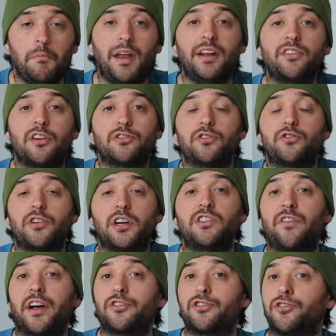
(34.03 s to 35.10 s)
Metatarsal stress
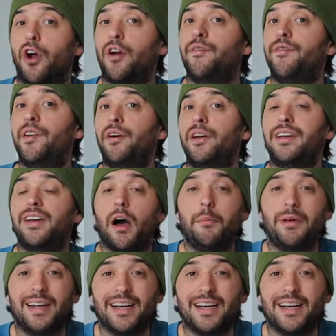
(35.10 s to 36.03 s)
fractures are very common,